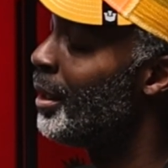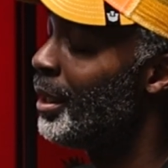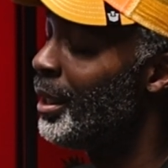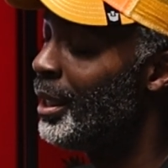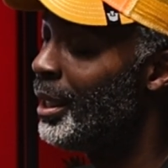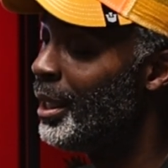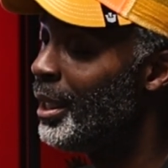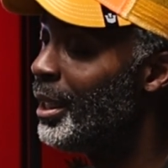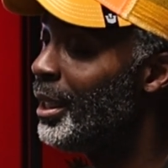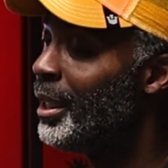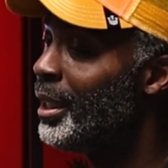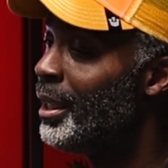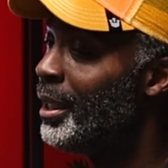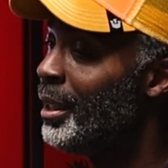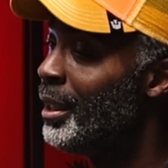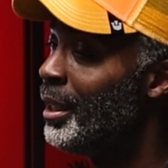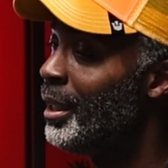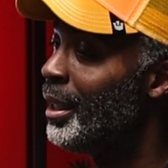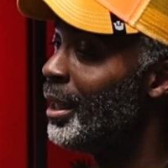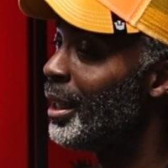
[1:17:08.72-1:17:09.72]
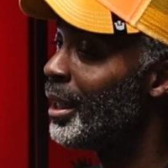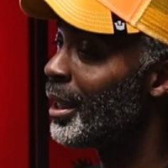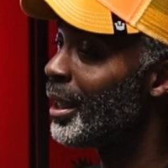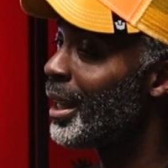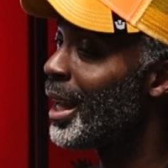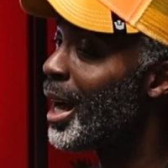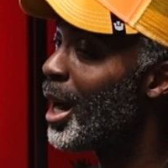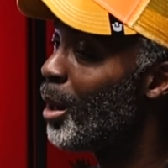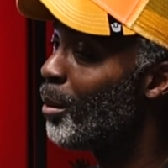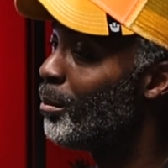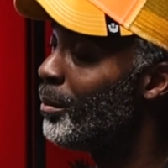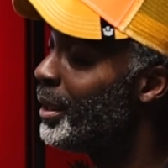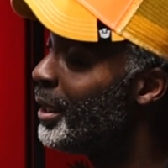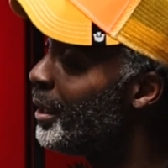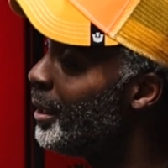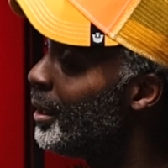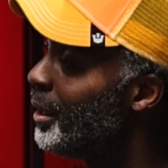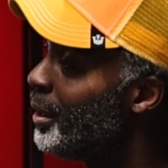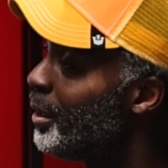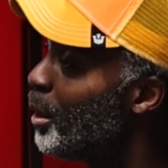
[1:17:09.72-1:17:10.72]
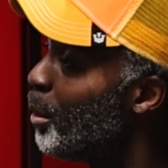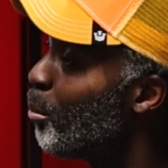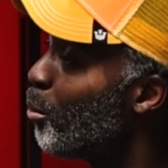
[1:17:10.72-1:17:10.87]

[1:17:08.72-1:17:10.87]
He allowed me to